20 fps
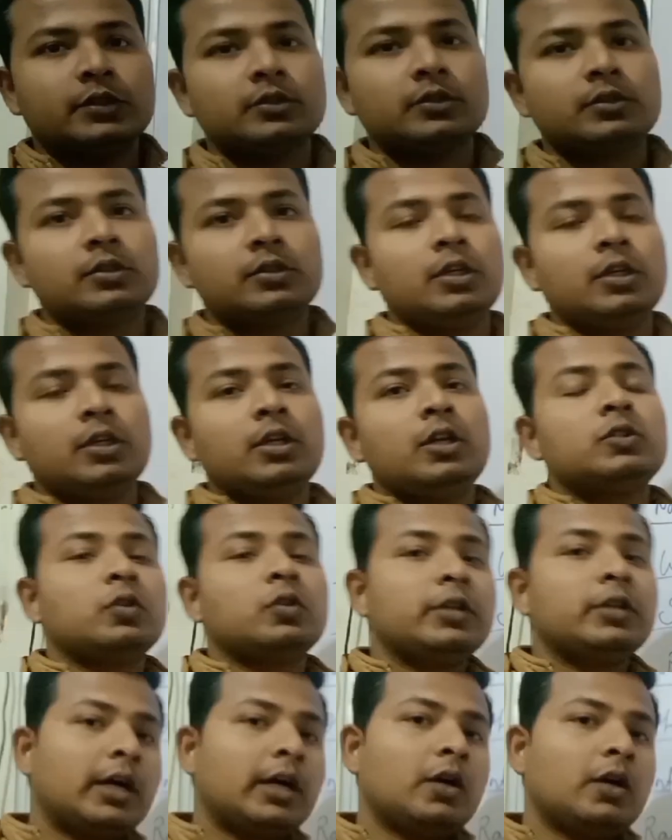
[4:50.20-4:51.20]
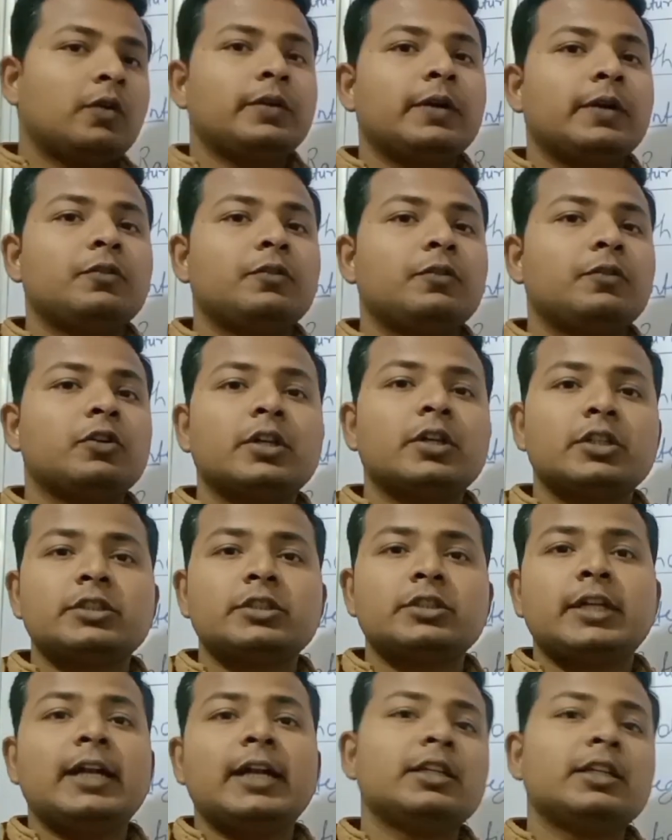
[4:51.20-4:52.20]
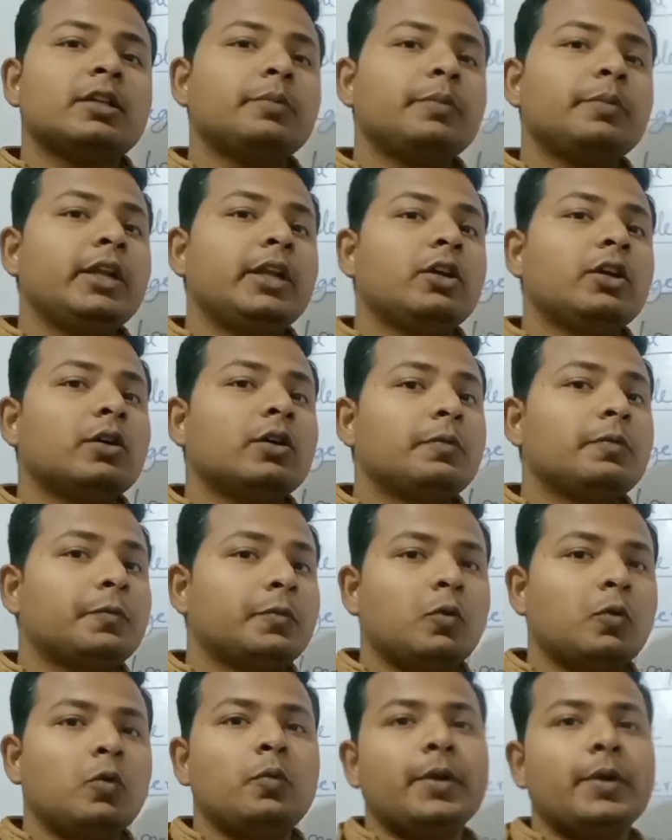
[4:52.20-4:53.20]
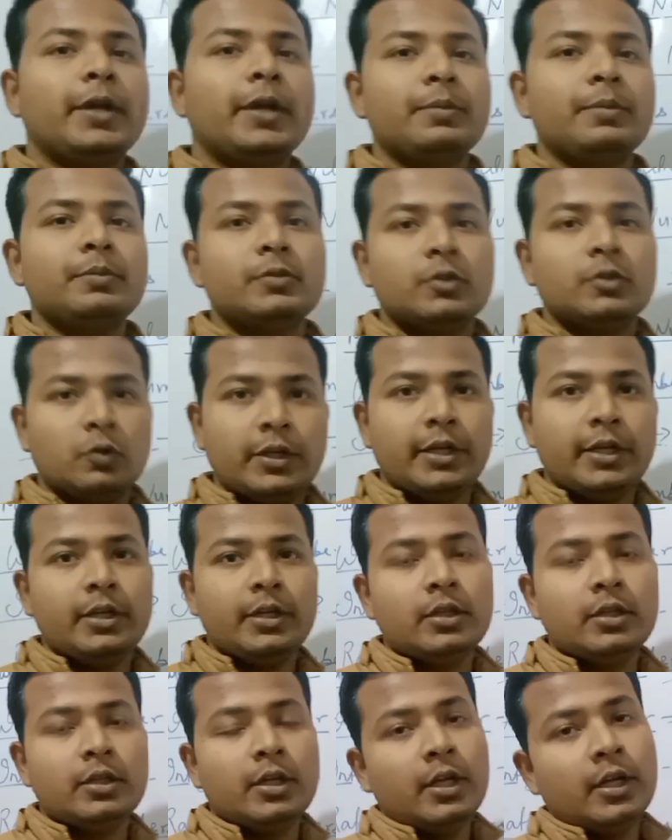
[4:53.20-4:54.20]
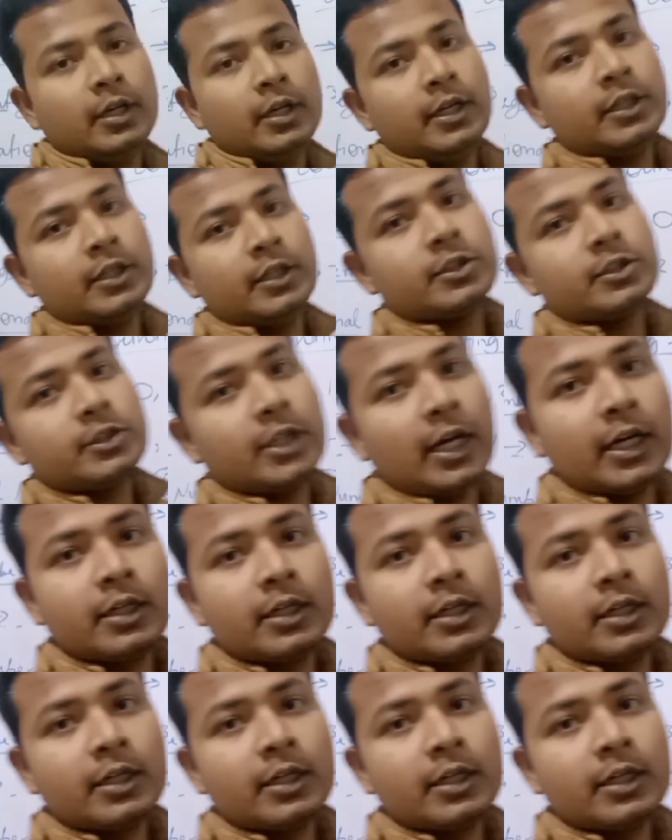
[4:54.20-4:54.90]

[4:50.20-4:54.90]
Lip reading: in this one. So now we have to understand the meaning of co-prime. Okay,